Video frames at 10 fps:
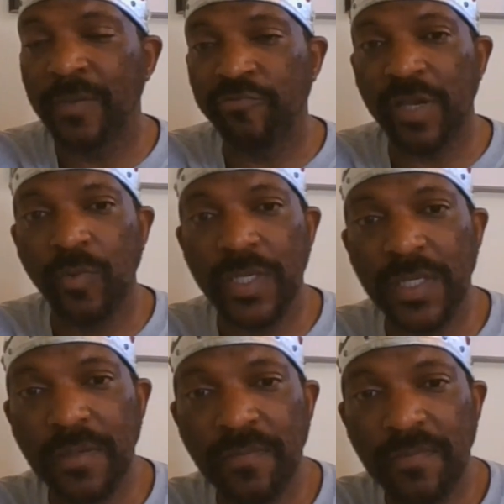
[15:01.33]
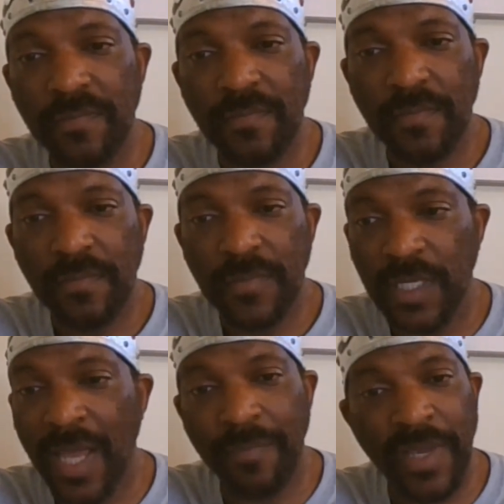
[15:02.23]
the bread with?
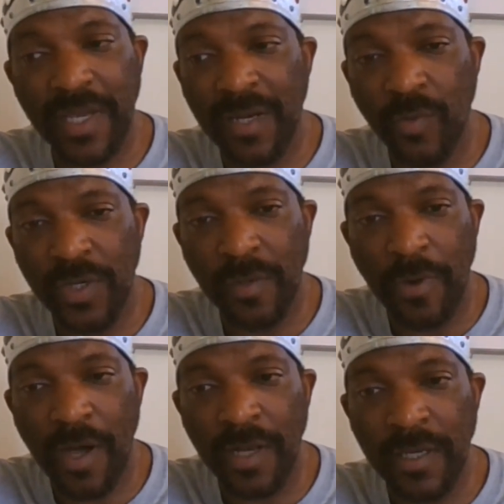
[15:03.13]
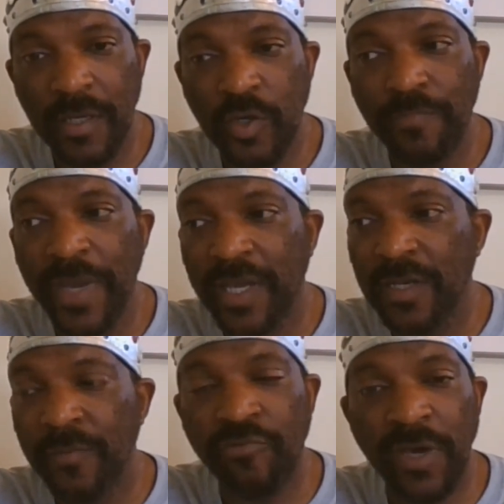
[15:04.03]
You're not making it with the barley, you're making
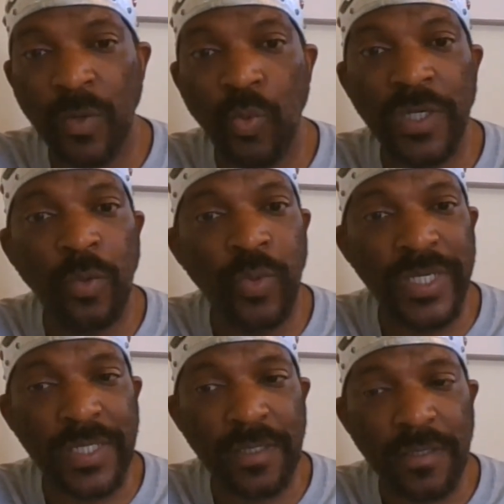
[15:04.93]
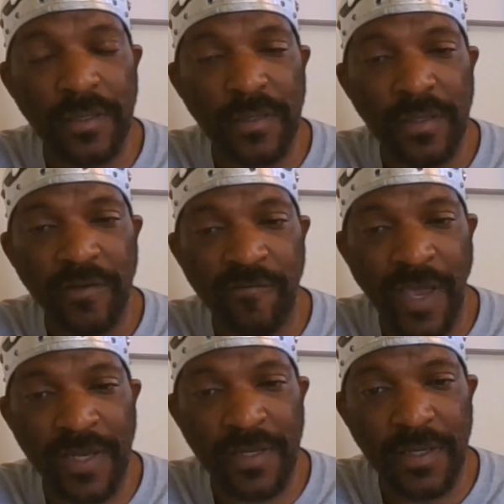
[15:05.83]
the bread with the wheat,
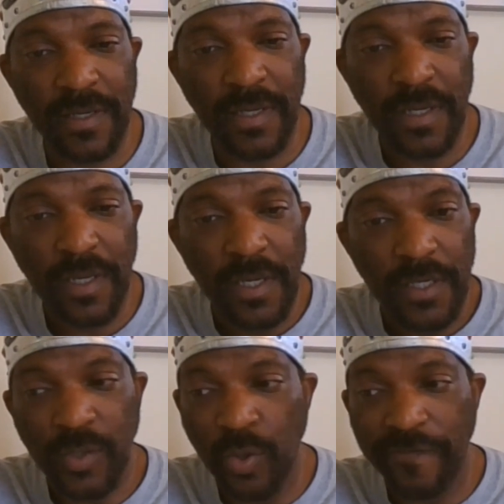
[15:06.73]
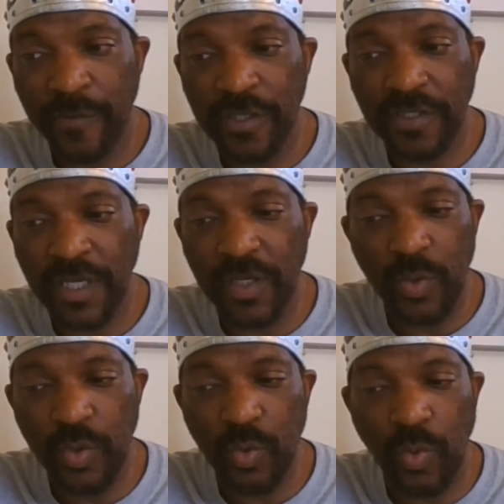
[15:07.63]
right? So the first thing
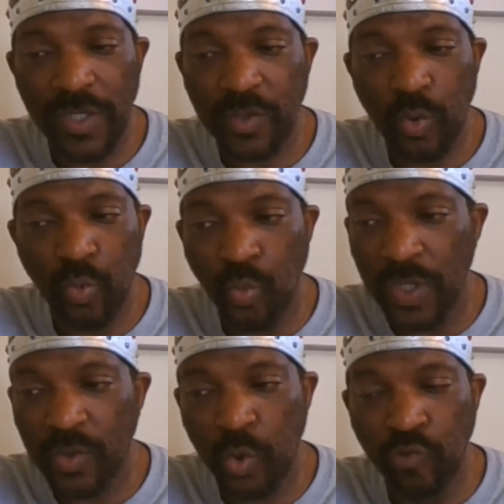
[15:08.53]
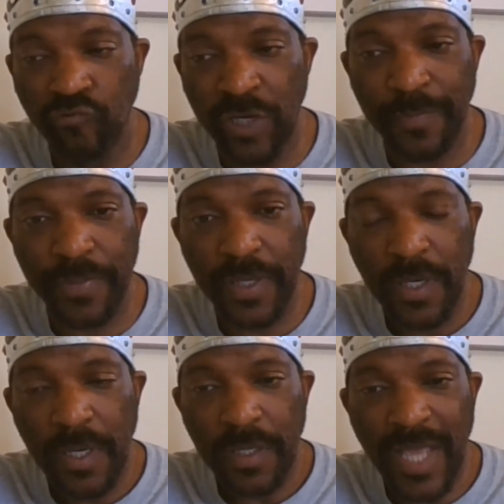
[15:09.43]
you do once you reap
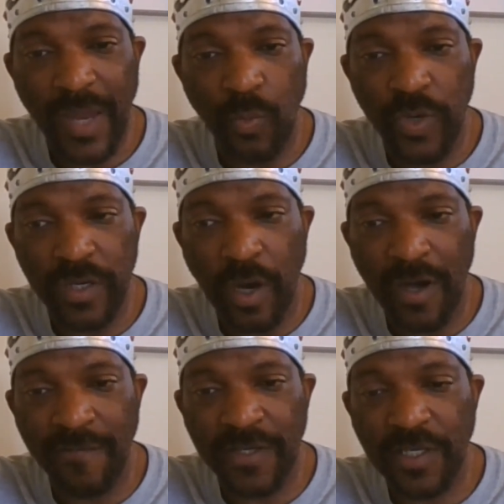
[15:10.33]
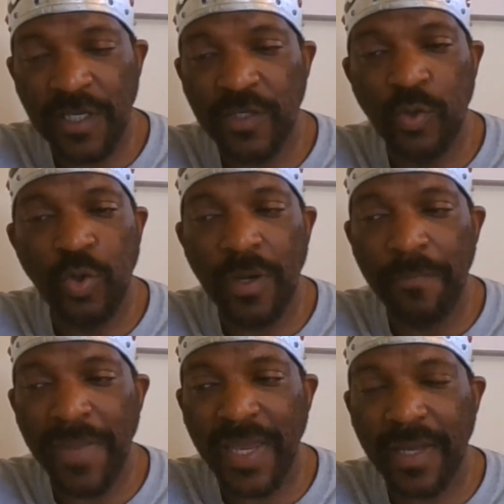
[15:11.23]
that wheat harvest is you're gonna
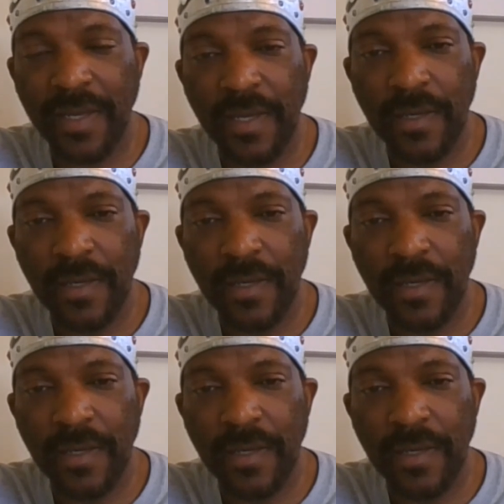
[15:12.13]
make